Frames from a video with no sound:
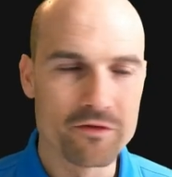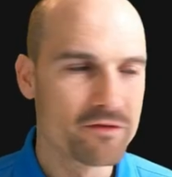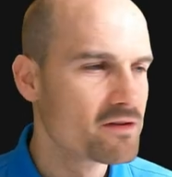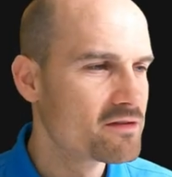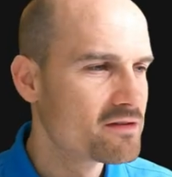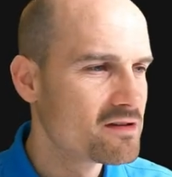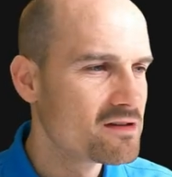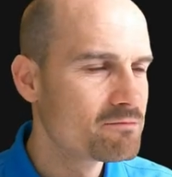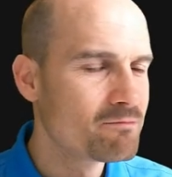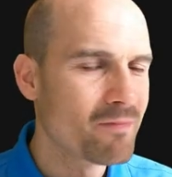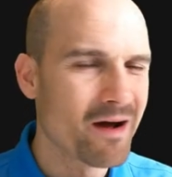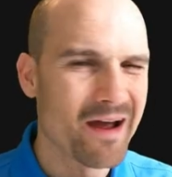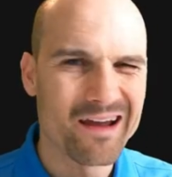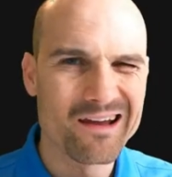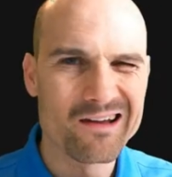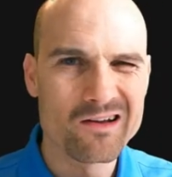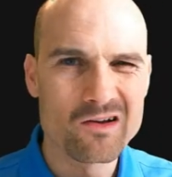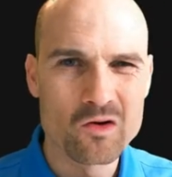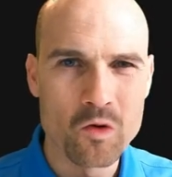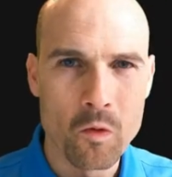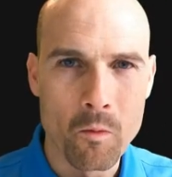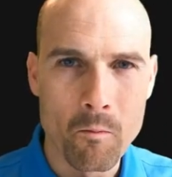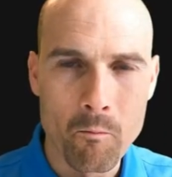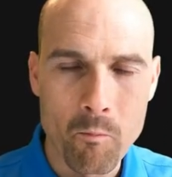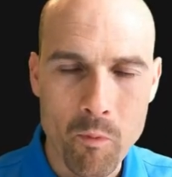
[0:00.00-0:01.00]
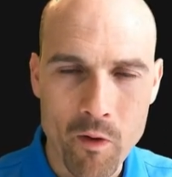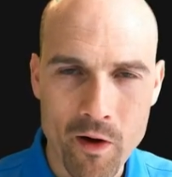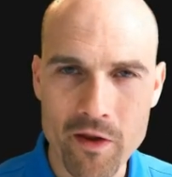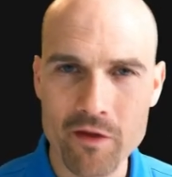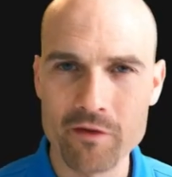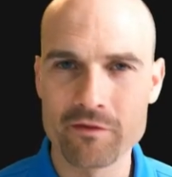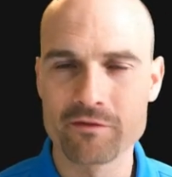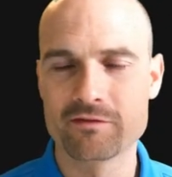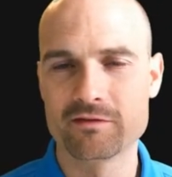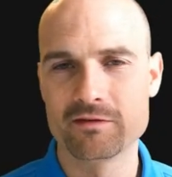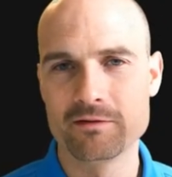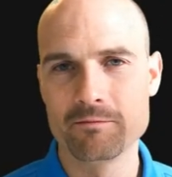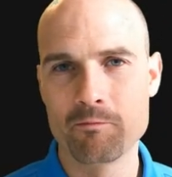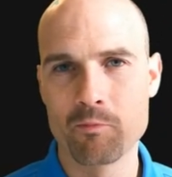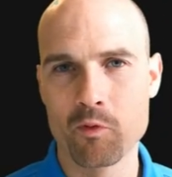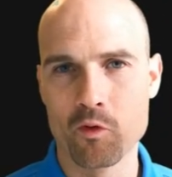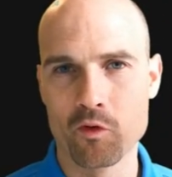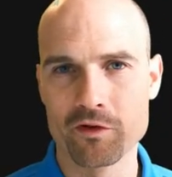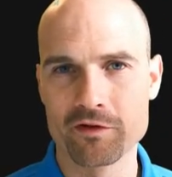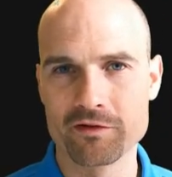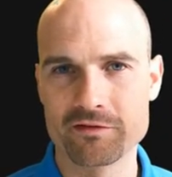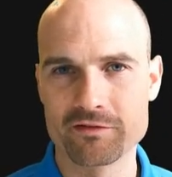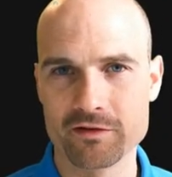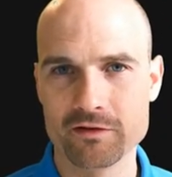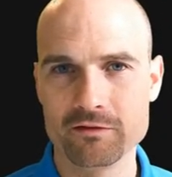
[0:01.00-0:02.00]
This is my compliancy
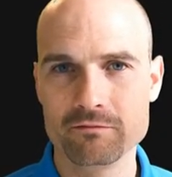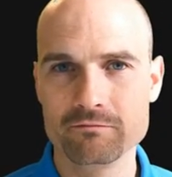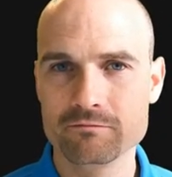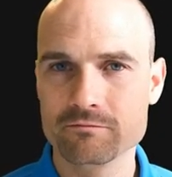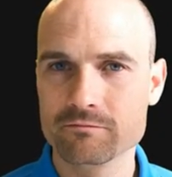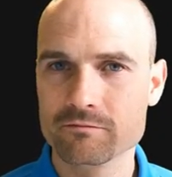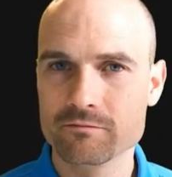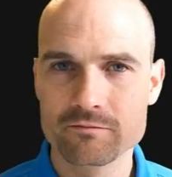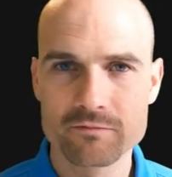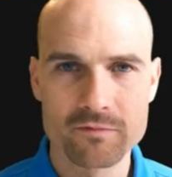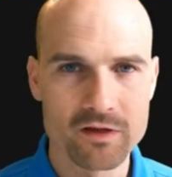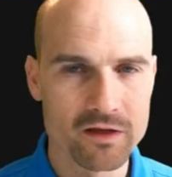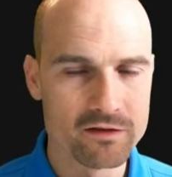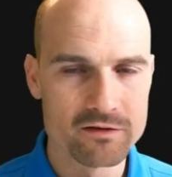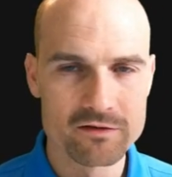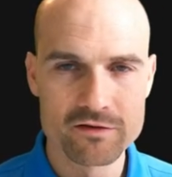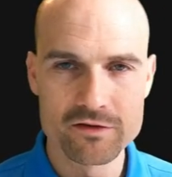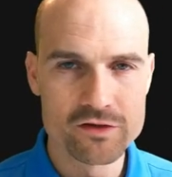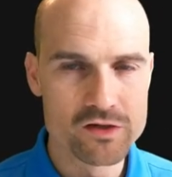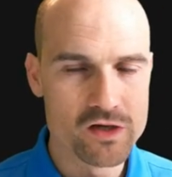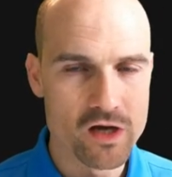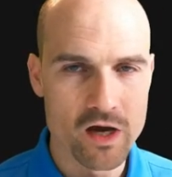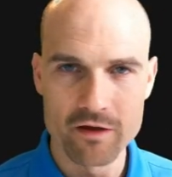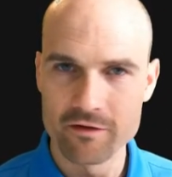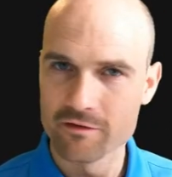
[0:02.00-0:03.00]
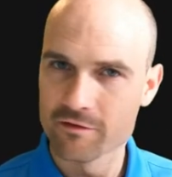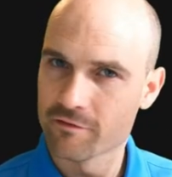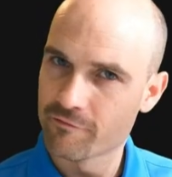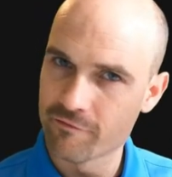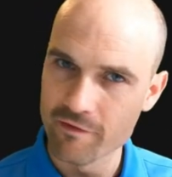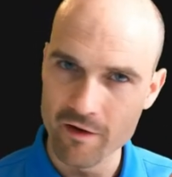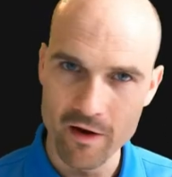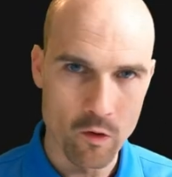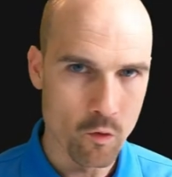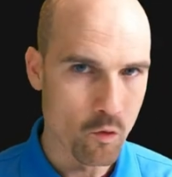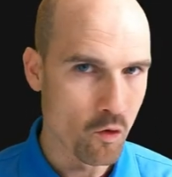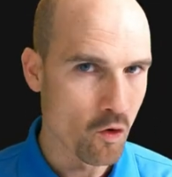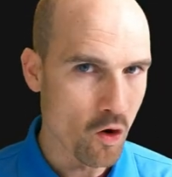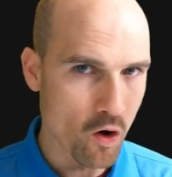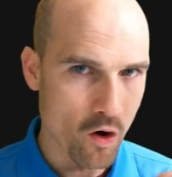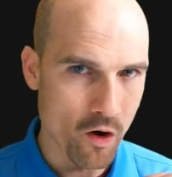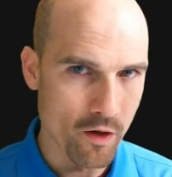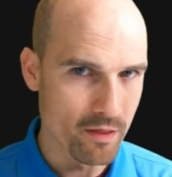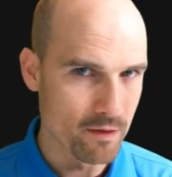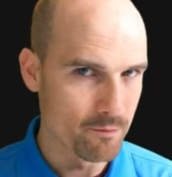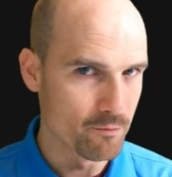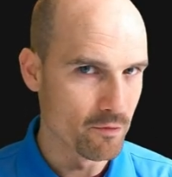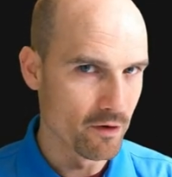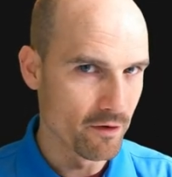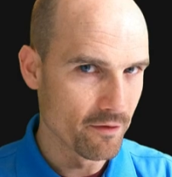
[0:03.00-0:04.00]
policy. It's just firewall
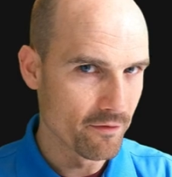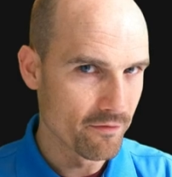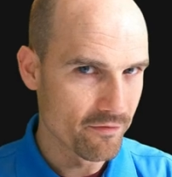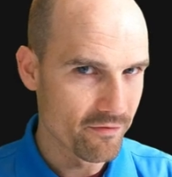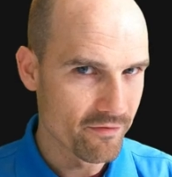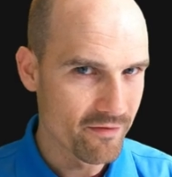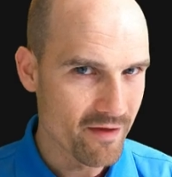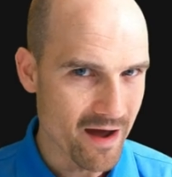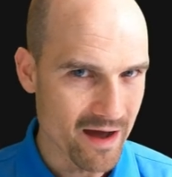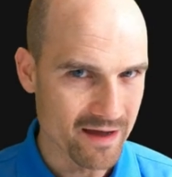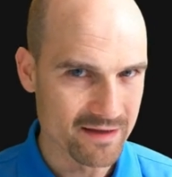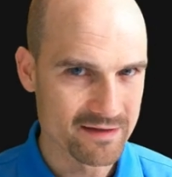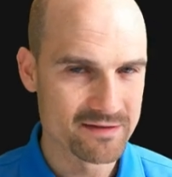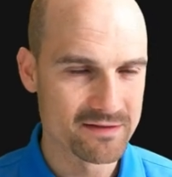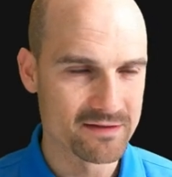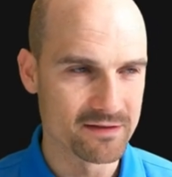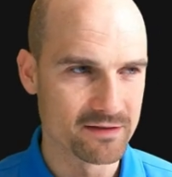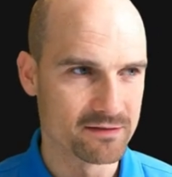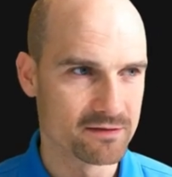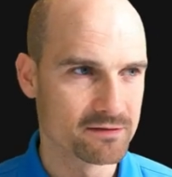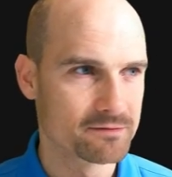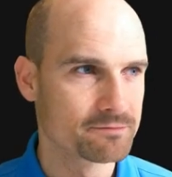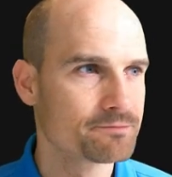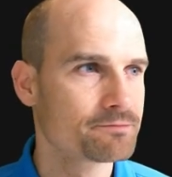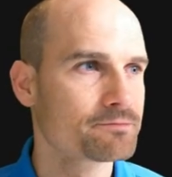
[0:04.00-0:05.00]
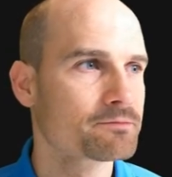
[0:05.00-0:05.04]
enabled, that's it.